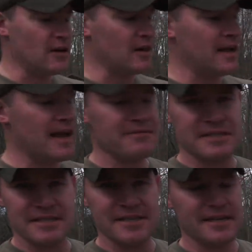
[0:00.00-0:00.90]
all I have is
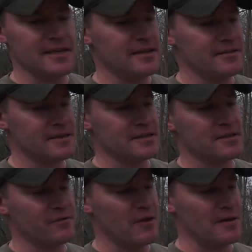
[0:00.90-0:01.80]
a tin here. This is
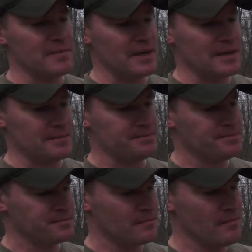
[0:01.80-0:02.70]
from
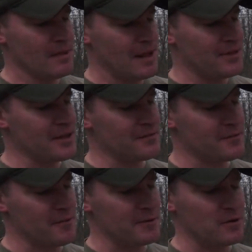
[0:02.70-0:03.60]
I think it's from an